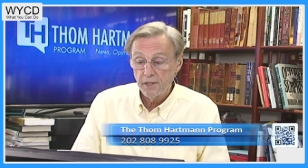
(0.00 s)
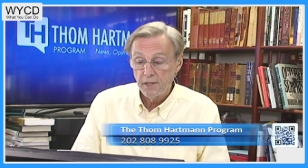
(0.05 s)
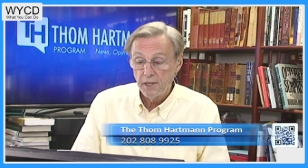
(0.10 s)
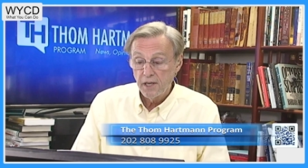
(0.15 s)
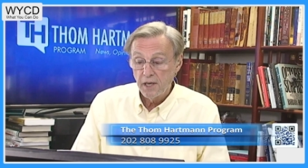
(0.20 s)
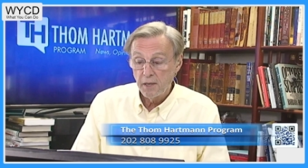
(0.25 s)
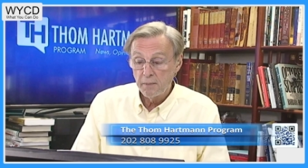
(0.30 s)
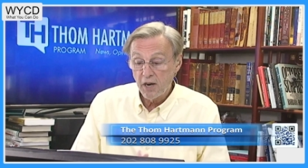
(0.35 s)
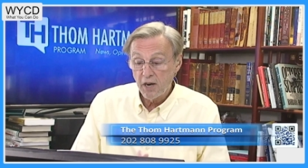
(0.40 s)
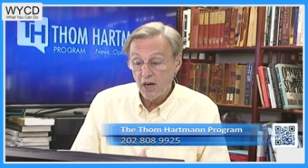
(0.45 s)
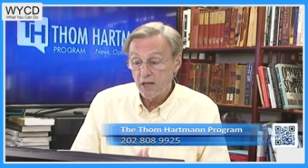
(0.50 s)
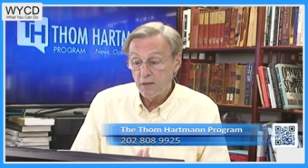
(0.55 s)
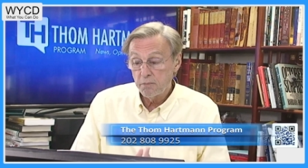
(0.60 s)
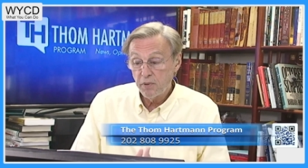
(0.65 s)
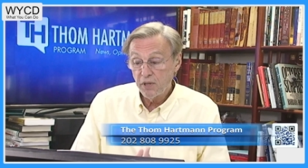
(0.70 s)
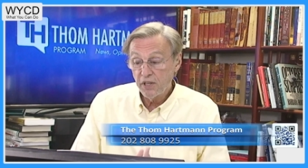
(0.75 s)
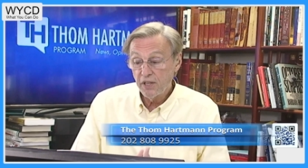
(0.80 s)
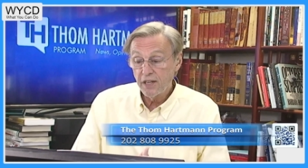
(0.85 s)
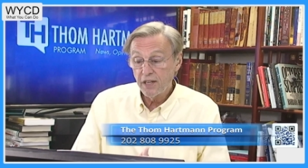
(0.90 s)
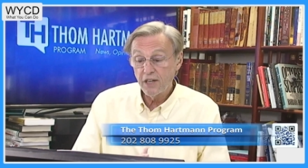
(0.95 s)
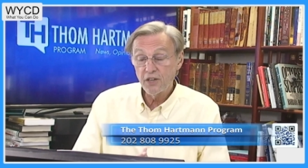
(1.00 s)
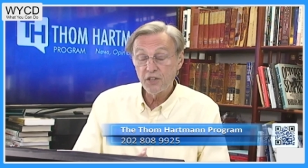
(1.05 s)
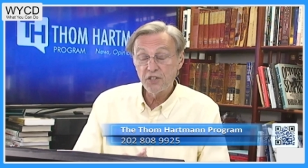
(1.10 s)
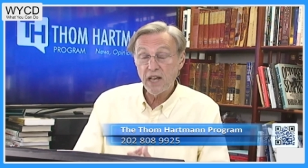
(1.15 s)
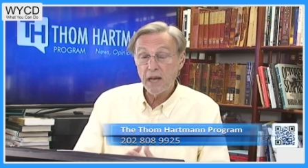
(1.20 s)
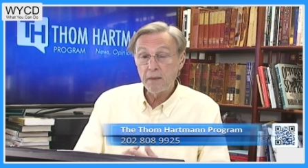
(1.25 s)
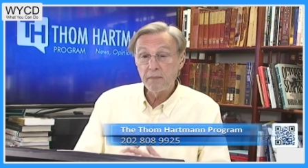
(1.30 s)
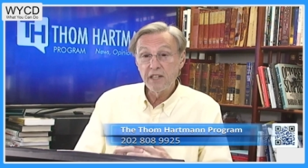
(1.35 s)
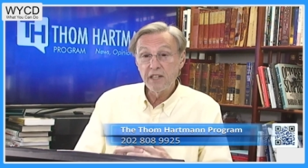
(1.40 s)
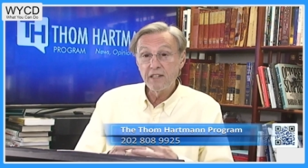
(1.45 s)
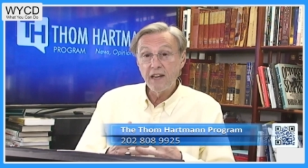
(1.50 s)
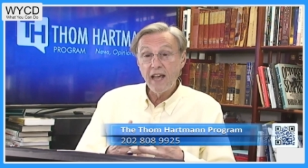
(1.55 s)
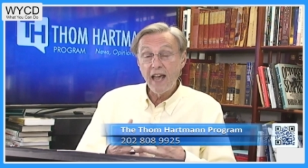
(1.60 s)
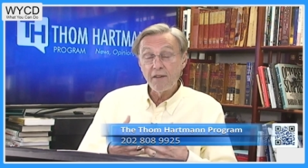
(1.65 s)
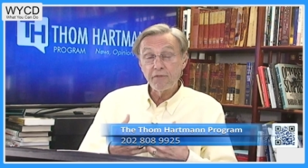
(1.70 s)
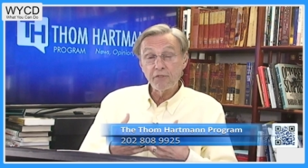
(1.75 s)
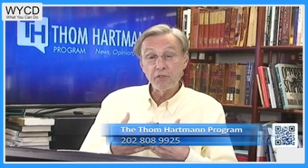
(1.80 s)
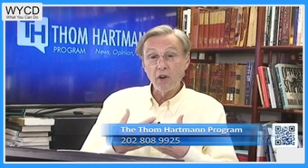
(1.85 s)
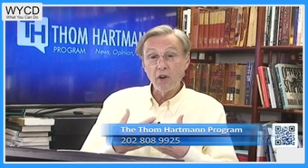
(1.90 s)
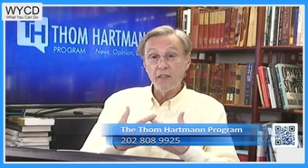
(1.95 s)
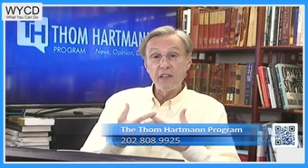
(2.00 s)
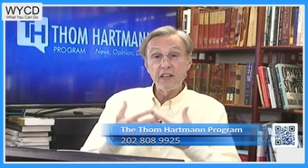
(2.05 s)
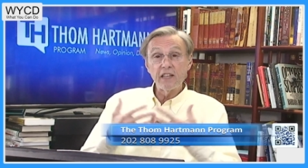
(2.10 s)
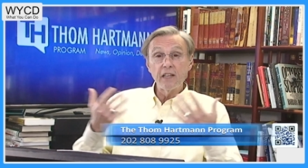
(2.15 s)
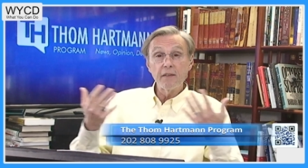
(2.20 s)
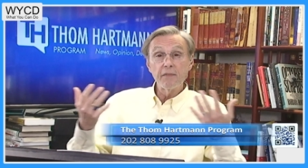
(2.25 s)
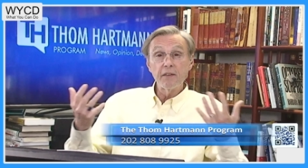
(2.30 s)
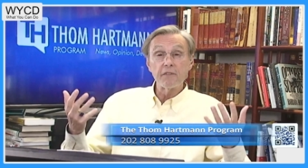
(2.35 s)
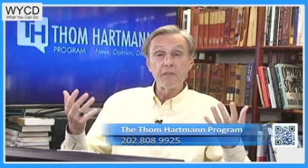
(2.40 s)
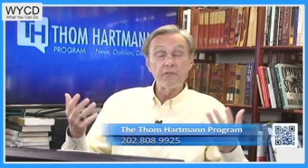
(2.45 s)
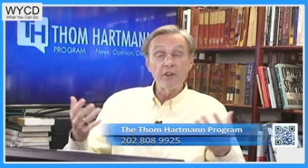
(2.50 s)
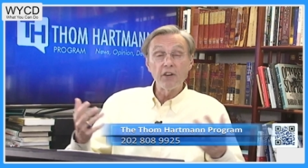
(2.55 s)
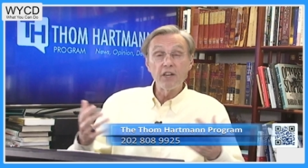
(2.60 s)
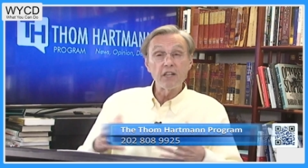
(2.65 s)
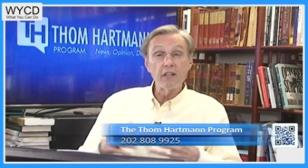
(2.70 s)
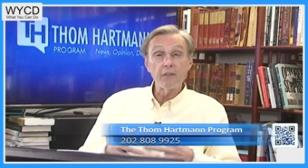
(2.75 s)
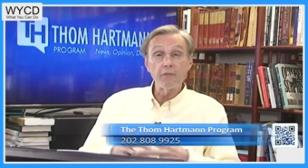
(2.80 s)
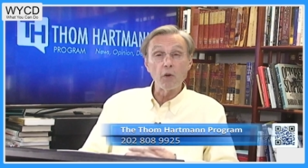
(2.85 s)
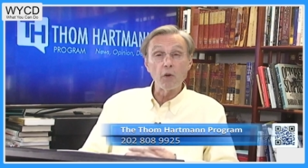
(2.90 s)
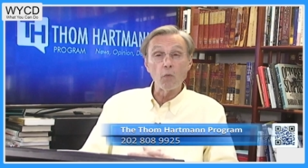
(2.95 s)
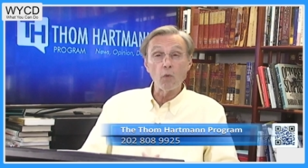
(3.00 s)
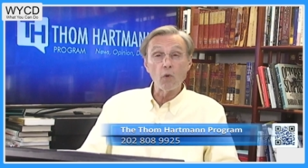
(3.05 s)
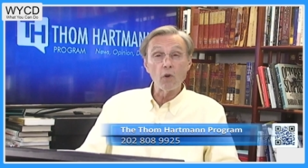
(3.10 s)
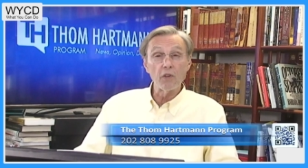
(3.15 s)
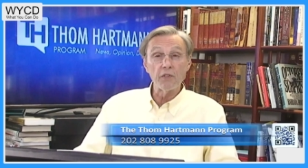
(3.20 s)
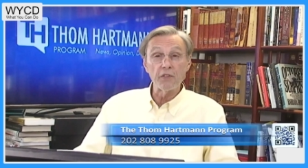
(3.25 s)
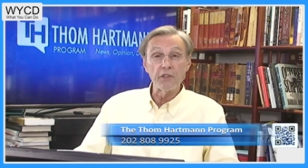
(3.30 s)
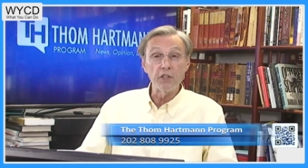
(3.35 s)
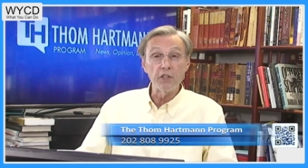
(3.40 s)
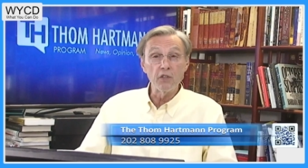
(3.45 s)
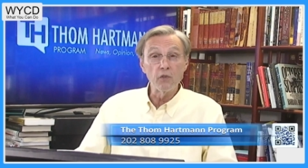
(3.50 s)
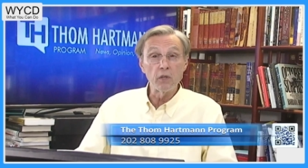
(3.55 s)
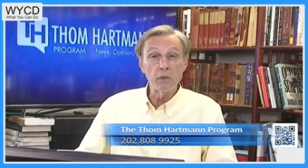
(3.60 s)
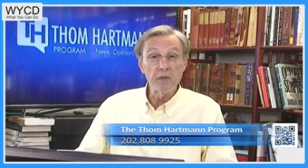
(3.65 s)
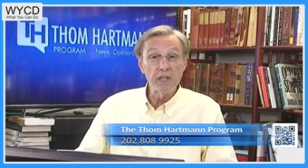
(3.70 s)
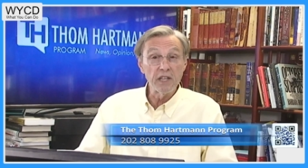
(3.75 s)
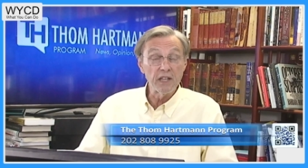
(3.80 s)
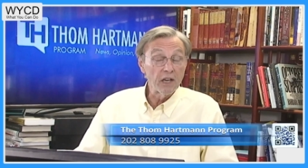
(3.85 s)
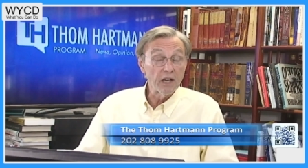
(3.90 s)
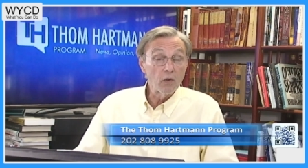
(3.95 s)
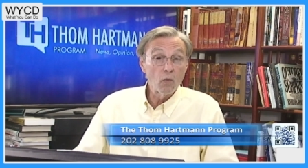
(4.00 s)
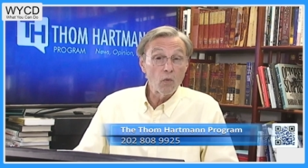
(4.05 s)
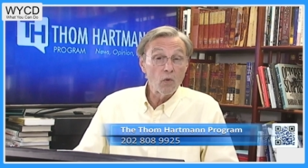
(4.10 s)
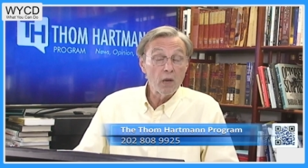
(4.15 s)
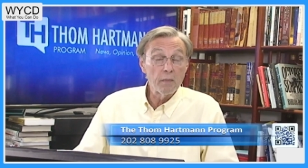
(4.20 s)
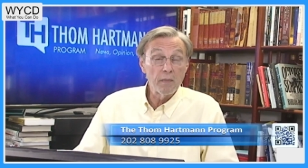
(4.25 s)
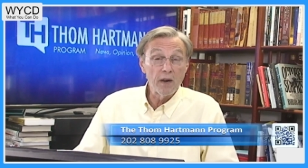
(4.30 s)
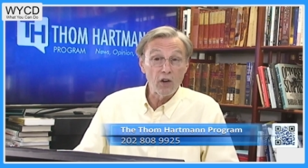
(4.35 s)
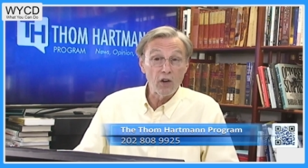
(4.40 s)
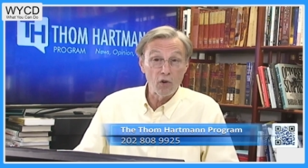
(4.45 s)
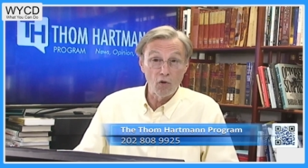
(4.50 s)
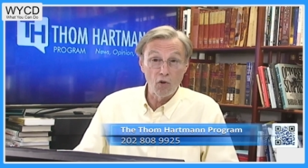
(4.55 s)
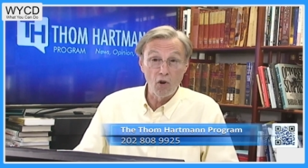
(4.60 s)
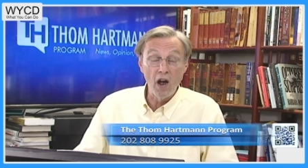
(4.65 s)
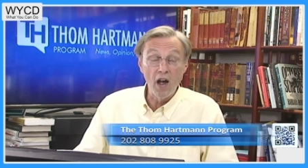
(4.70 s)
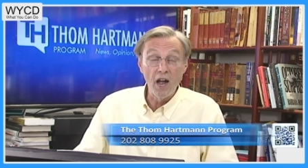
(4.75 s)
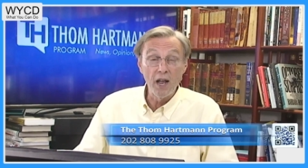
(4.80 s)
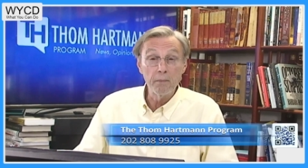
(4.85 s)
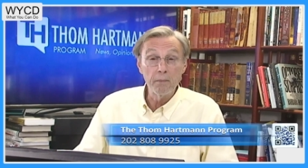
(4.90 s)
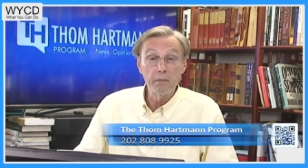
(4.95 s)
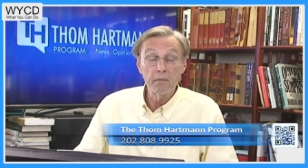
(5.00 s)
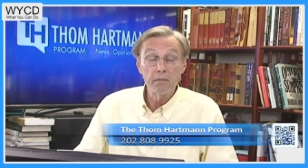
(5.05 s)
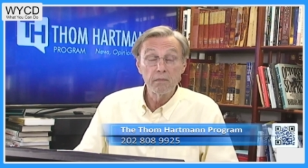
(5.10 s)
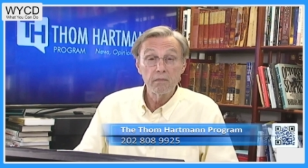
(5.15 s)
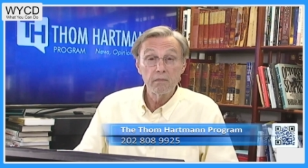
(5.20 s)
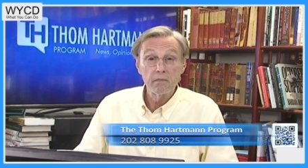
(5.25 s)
American billionaires, I mean, after all, they live in a very different world than you and me. They don't worry about crime.